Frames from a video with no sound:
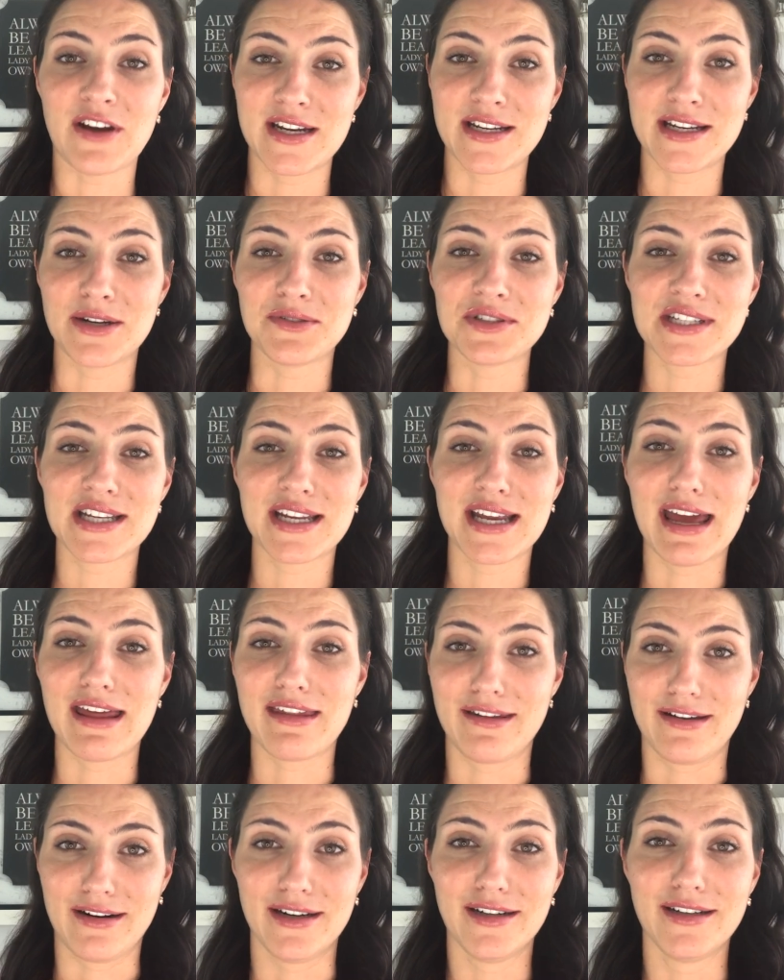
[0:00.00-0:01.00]
find
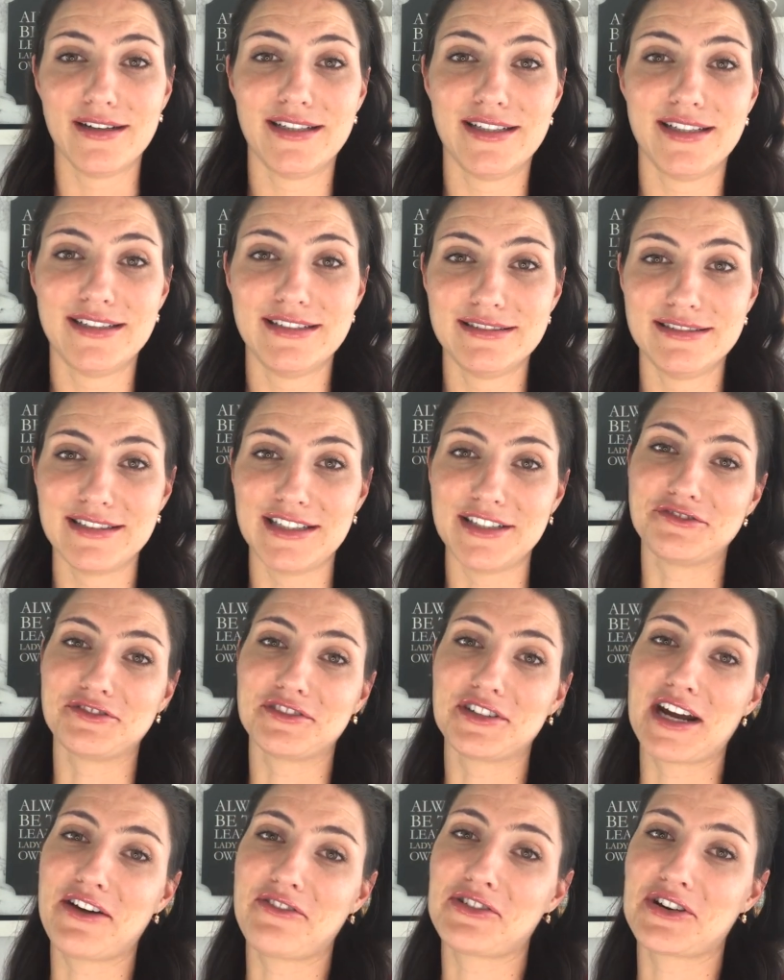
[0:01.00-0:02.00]
out together
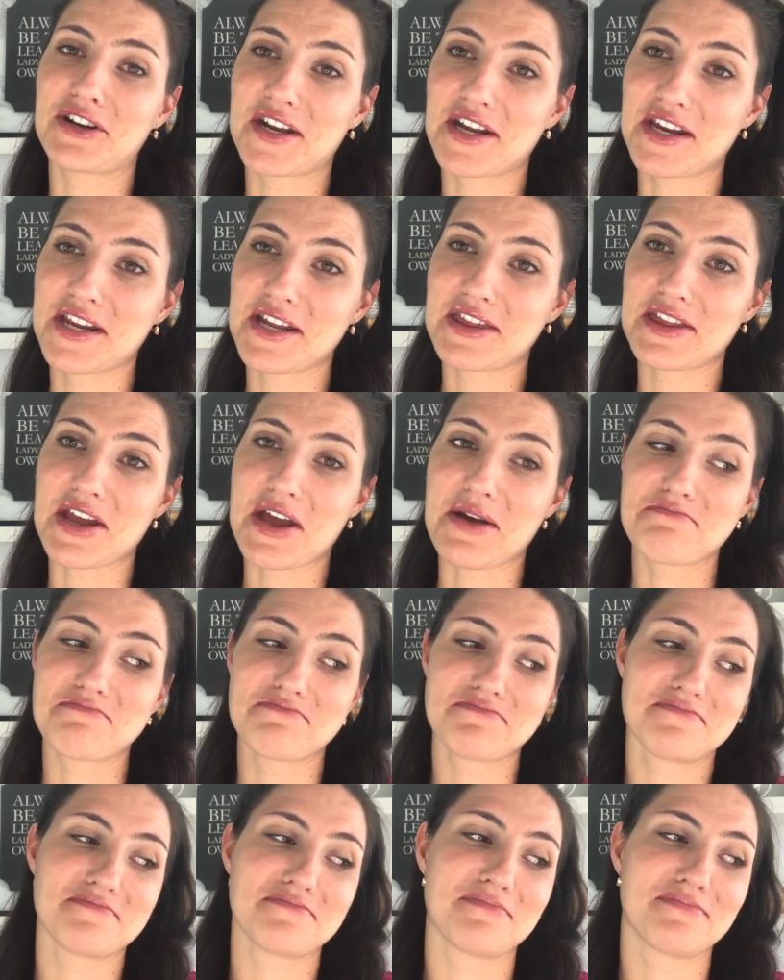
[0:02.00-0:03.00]
if we're ever gonna
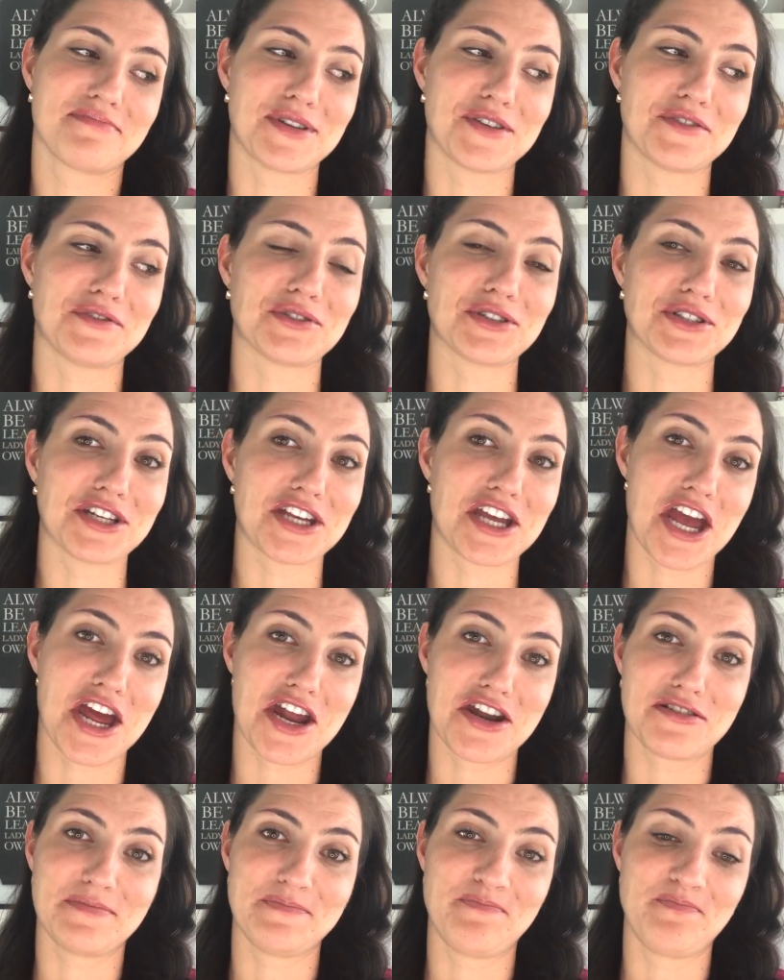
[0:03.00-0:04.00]
eat them
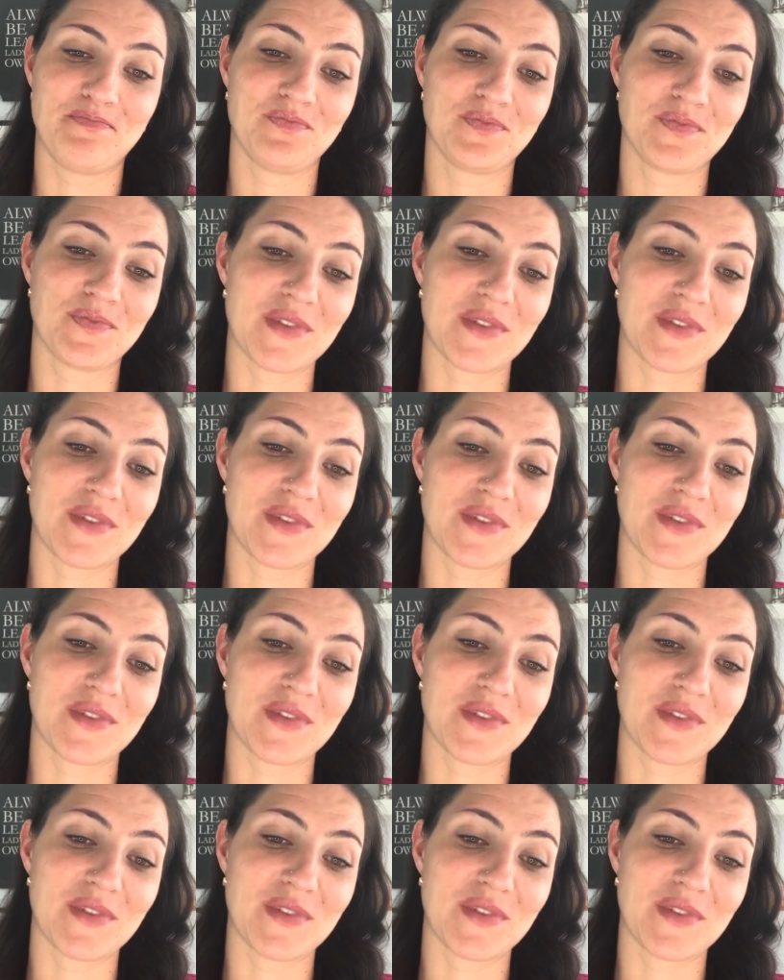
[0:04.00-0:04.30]
ever again.